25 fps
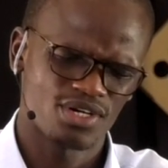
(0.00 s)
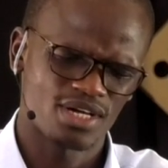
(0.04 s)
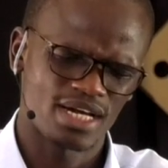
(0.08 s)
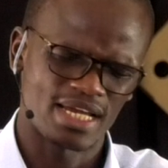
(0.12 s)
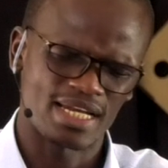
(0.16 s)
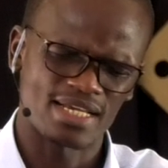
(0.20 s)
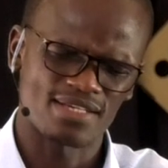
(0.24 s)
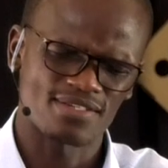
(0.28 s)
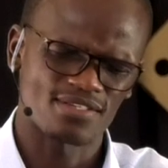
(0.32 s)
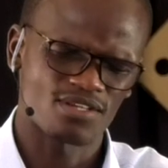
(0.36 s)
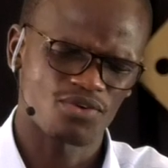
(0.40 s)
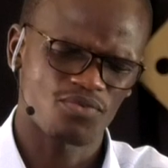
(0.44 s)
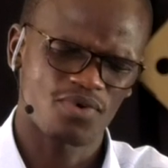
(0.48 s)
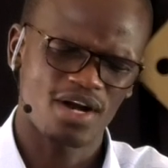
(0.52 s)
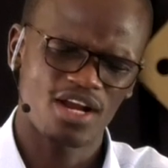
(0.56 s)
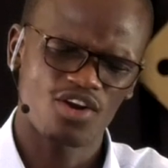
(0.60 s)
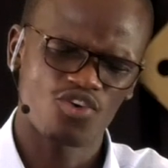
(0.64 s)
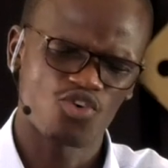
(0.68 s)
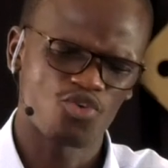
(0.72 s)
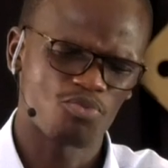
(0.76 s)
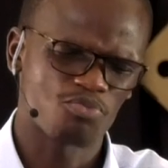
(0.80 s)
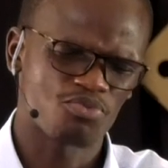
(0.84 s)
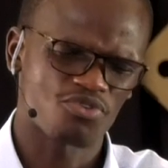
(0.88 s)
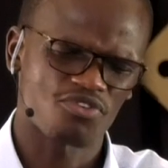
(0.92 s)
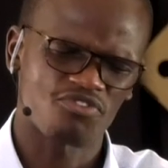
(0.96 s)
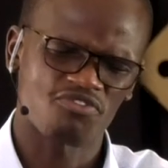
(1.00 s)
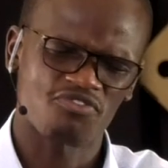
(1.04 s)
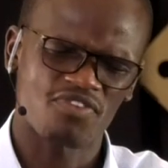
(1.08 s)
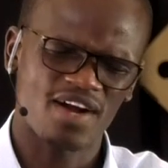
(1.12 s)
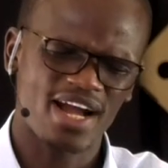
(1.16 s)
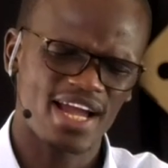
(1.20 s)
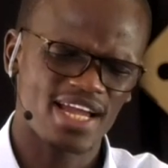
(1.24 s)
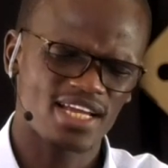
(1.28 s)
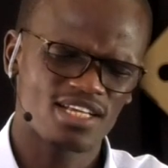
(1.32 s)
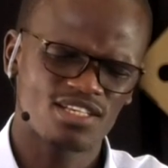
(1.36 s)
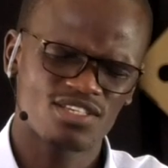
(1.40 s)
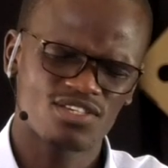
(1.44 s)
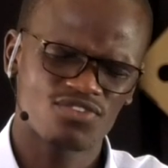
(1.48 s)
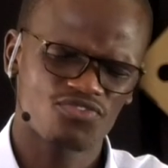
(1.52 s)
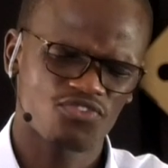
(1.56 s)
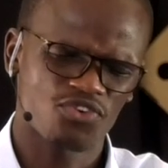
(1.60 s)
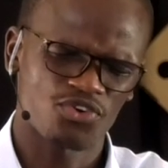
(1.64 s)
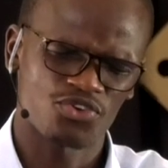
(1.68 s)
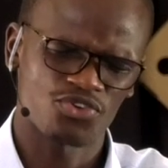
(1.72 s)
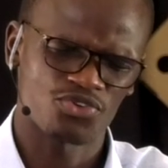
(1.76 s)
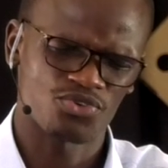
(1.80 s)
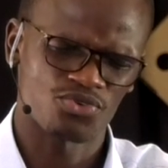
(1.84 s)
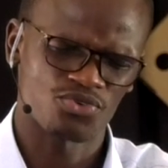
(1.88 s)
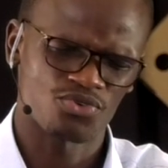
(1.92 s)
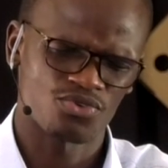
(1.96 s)
and he's the one who provides for
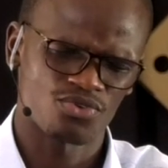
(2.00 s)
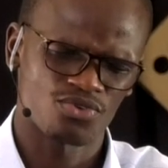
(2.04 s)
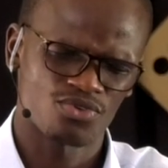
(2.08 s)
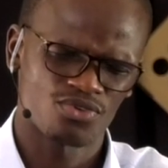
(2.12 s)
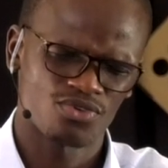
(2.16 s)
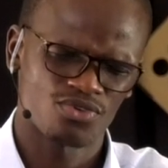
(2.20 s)
you.